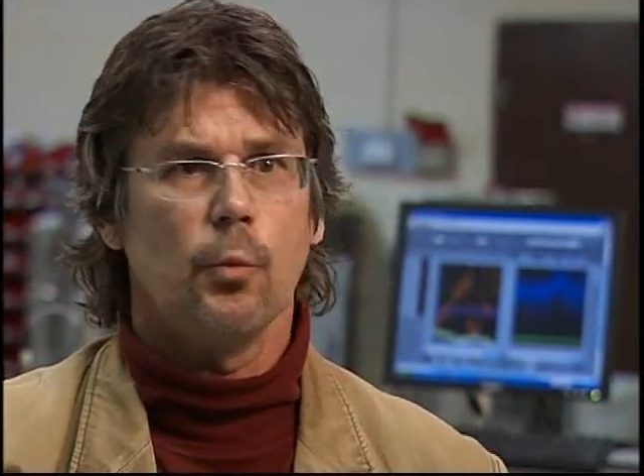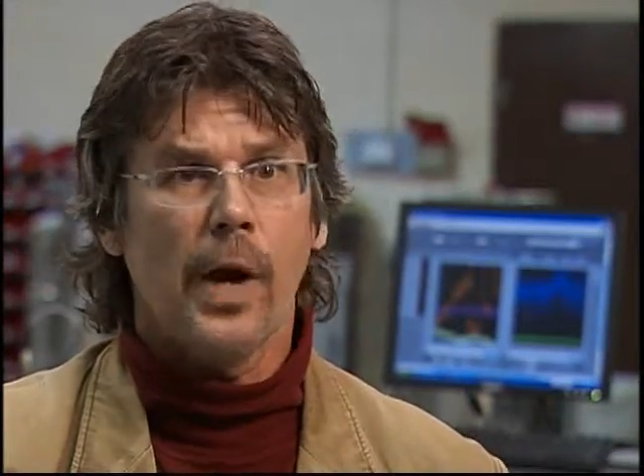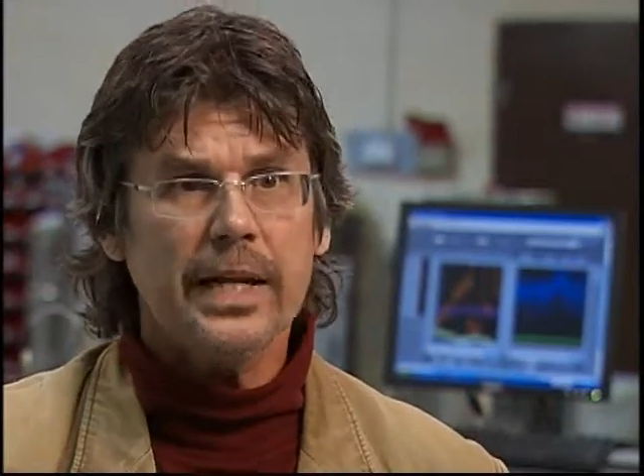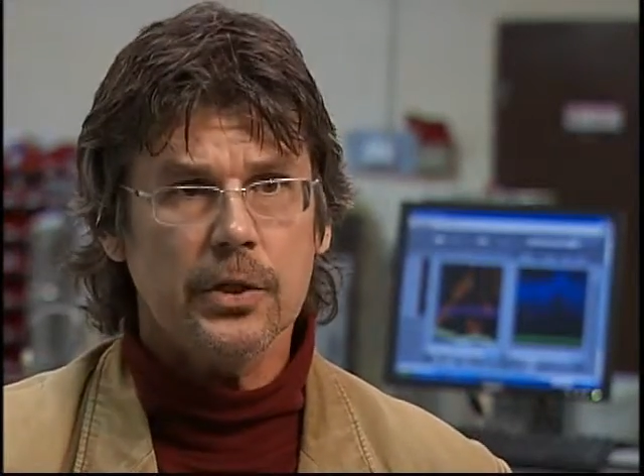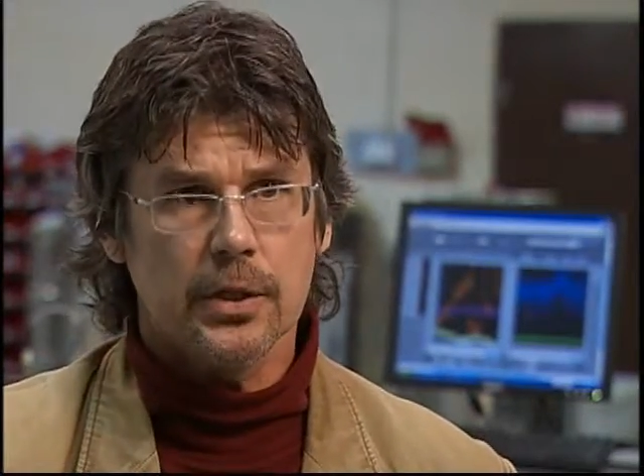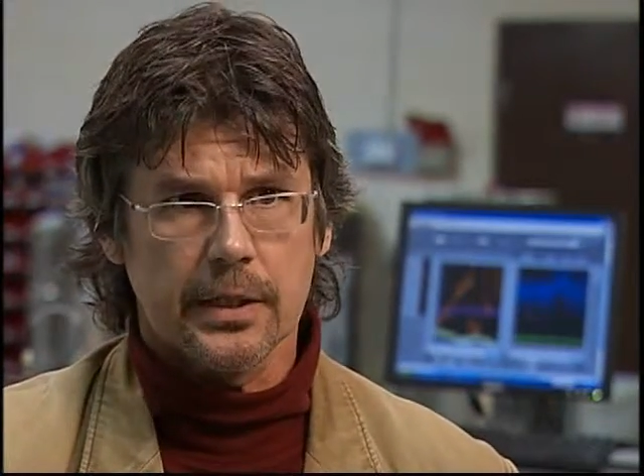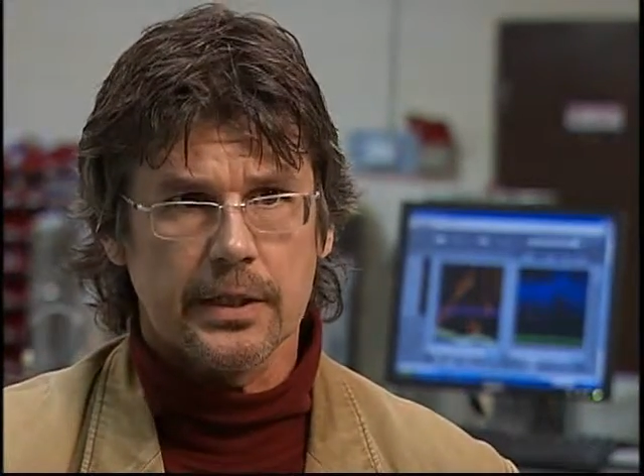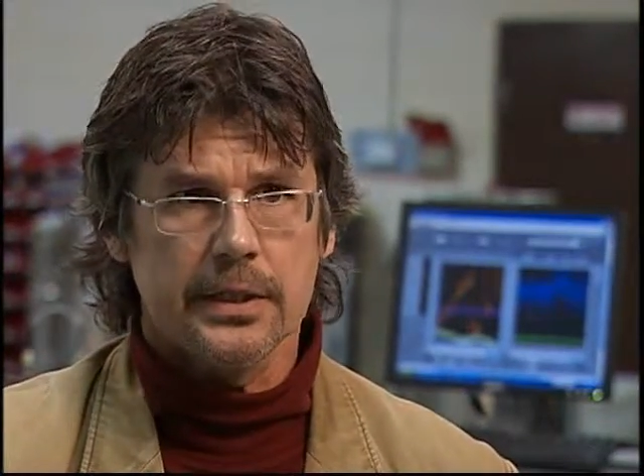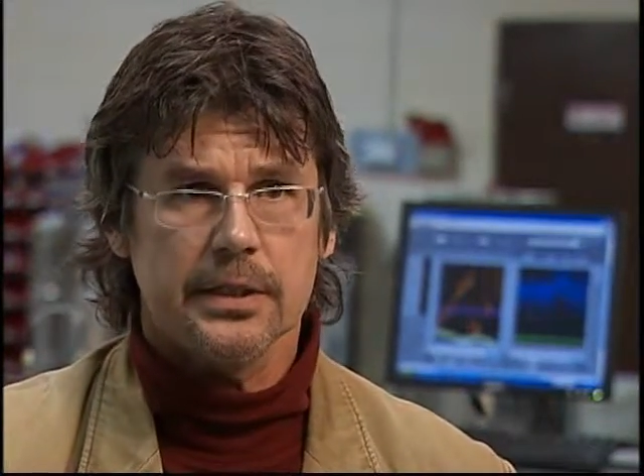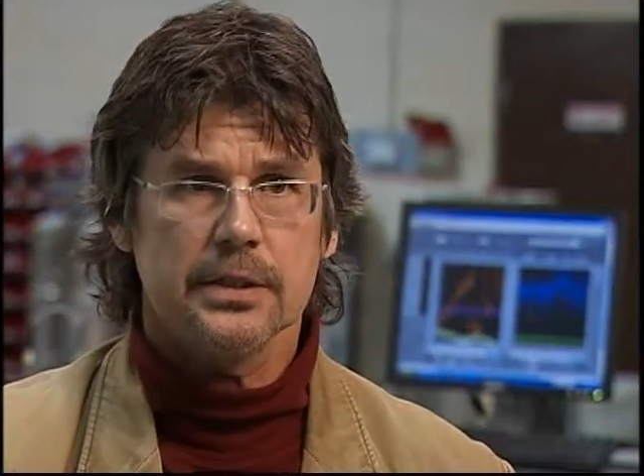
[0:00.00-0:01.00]

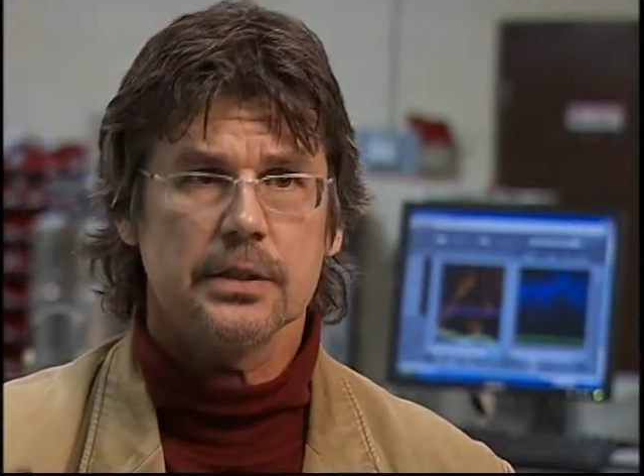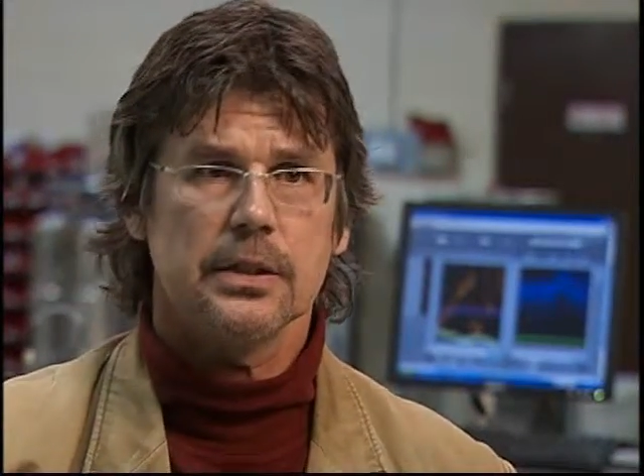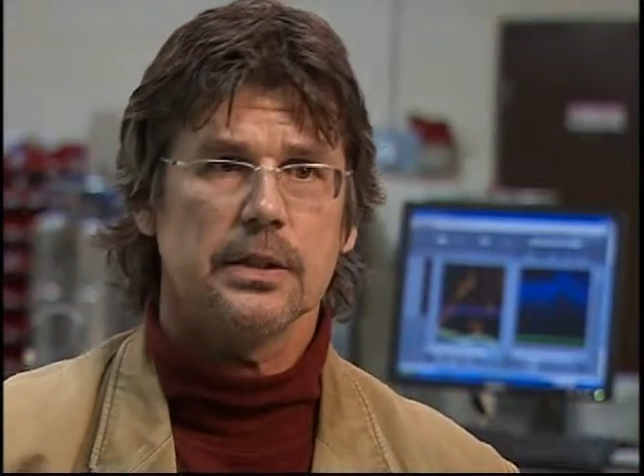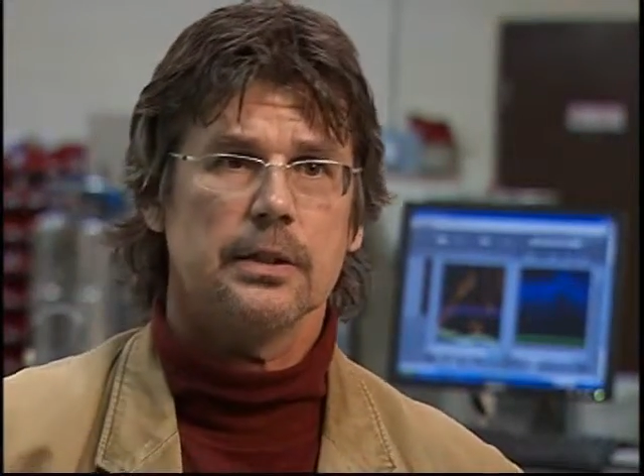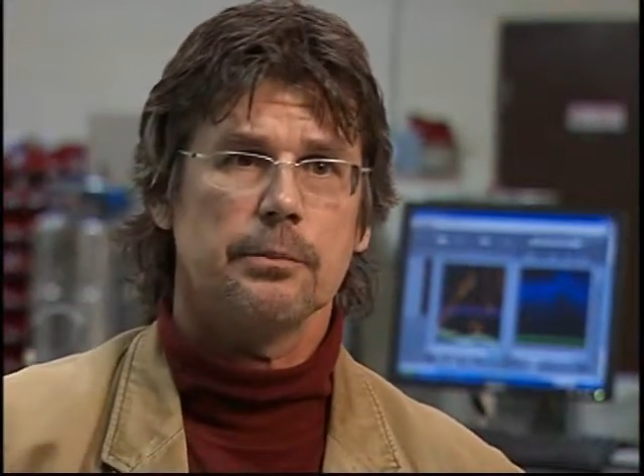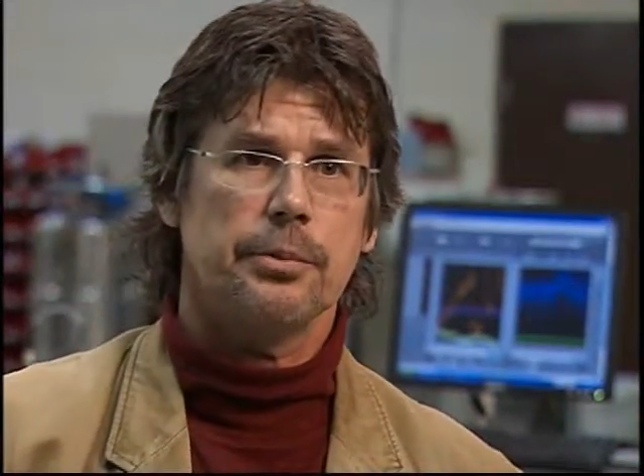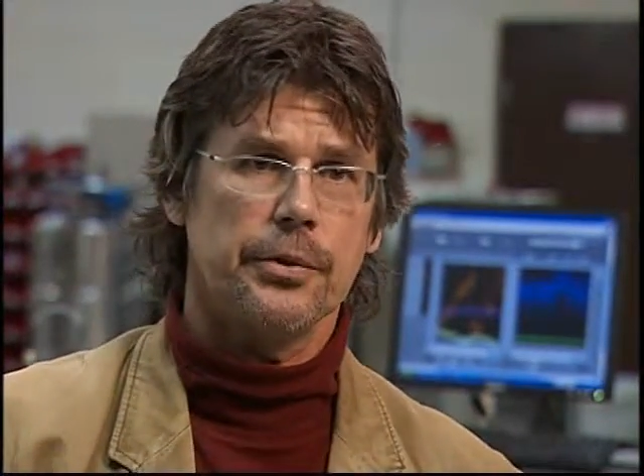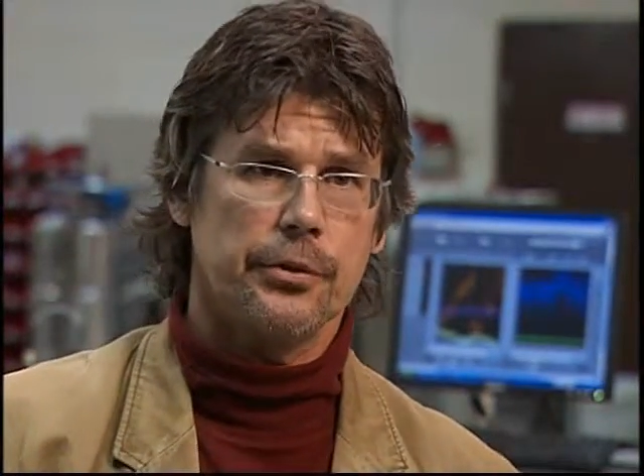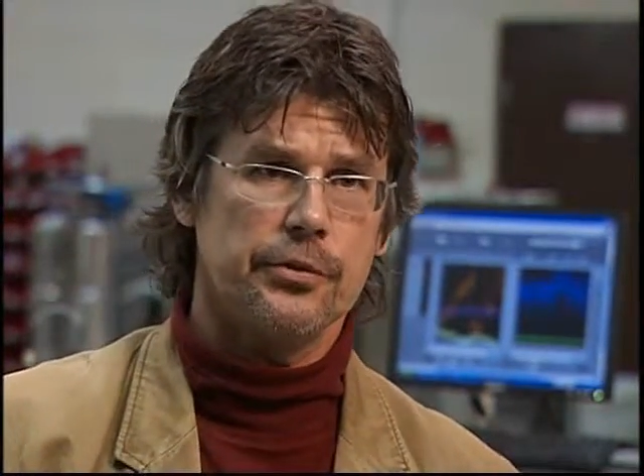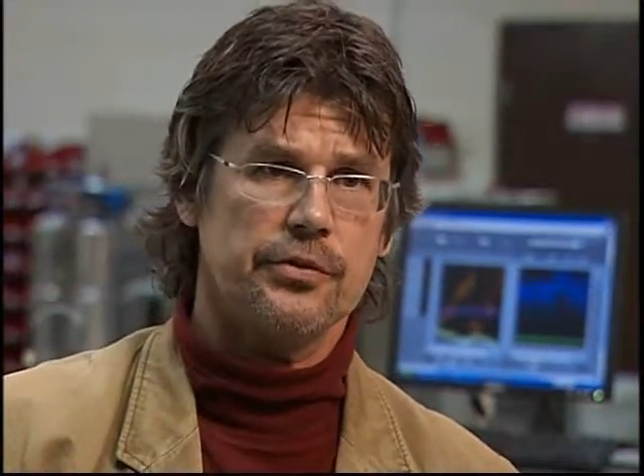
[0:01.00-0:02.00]
regularly
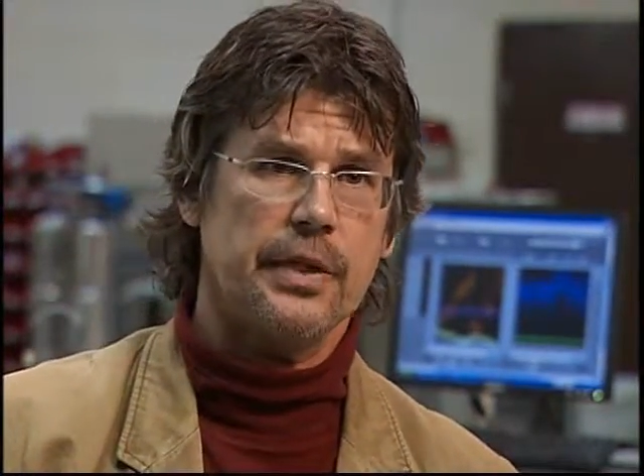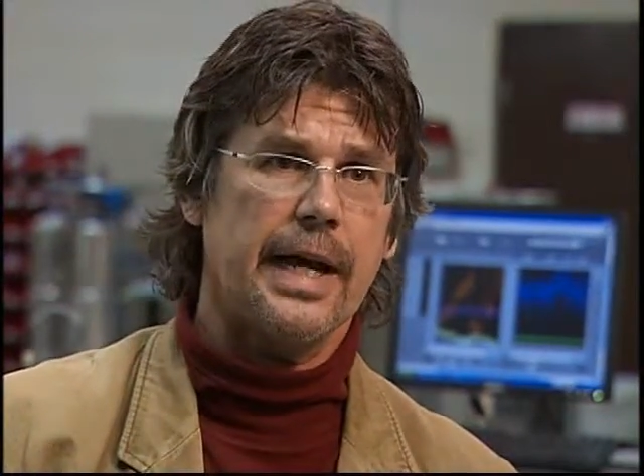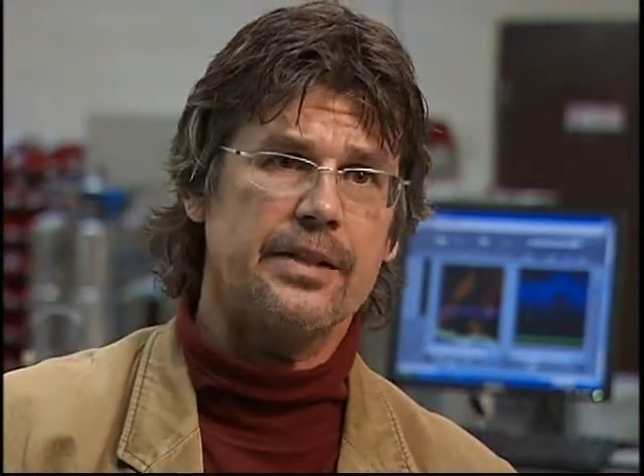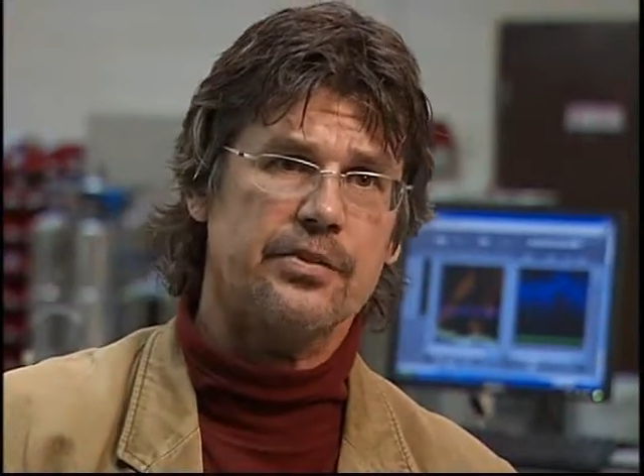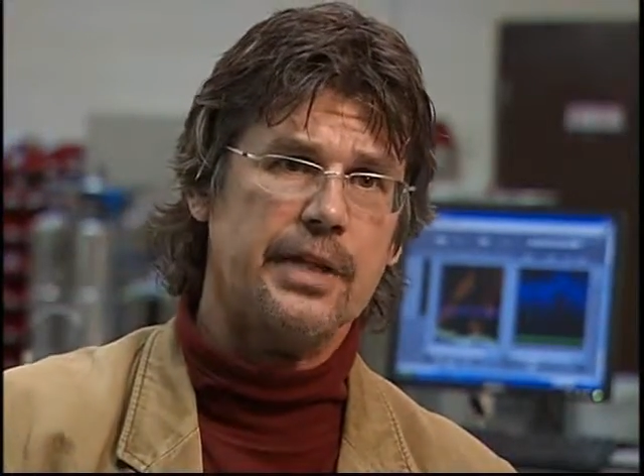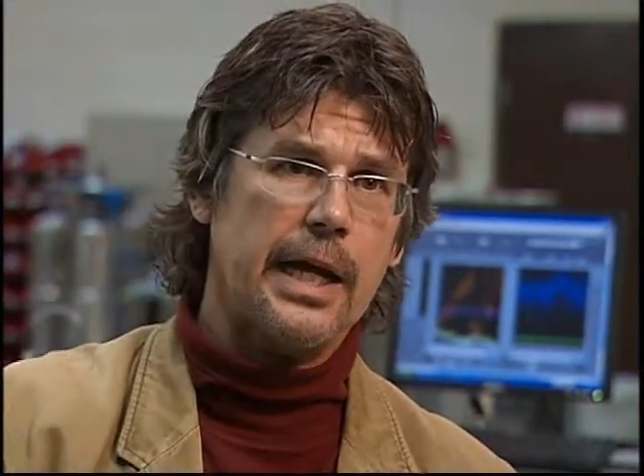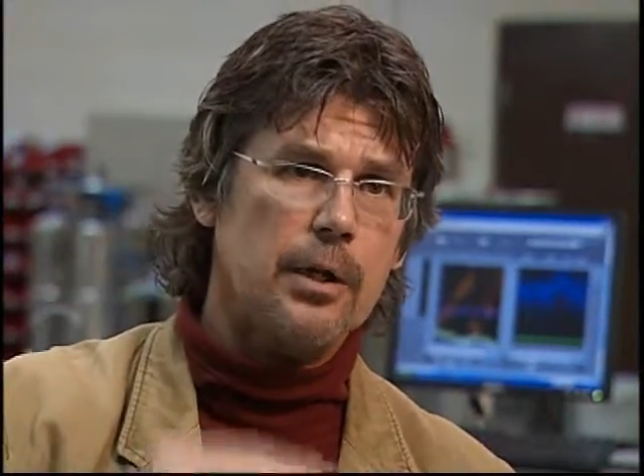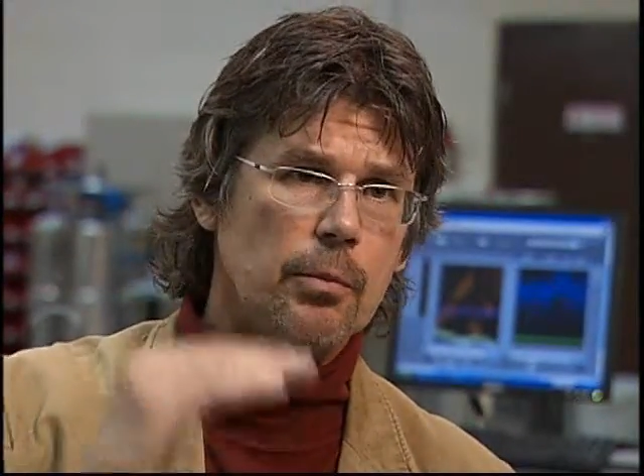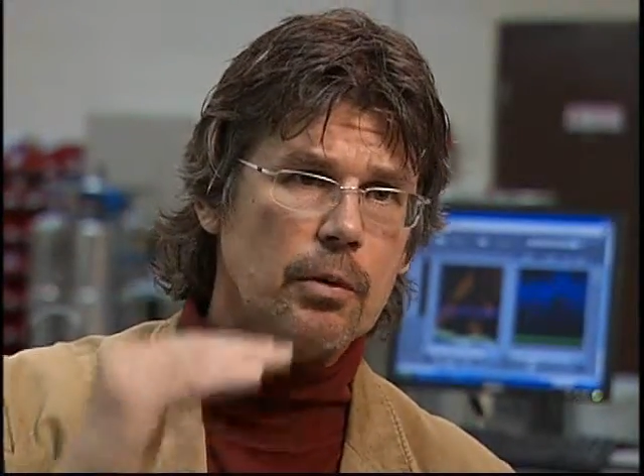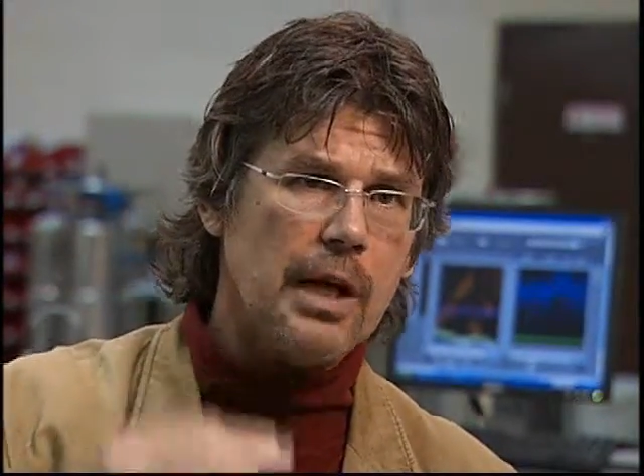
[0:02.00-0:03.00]
produced at a scalable